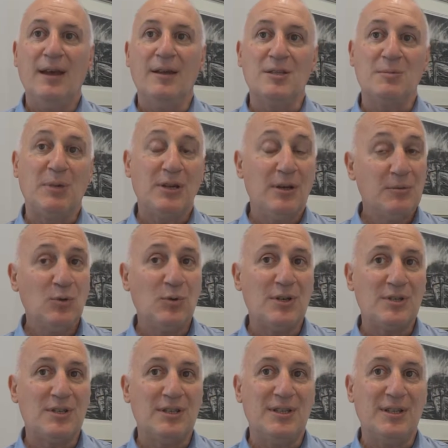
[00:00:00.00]
And it's become known
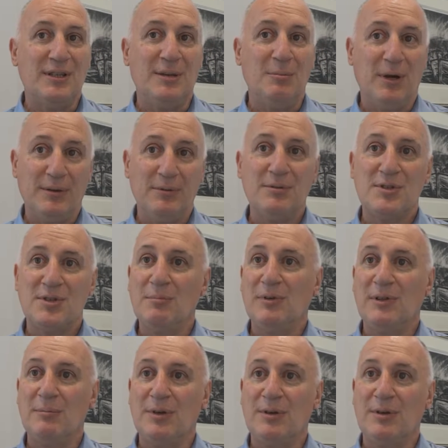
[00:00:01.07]
as the Daily Mile simply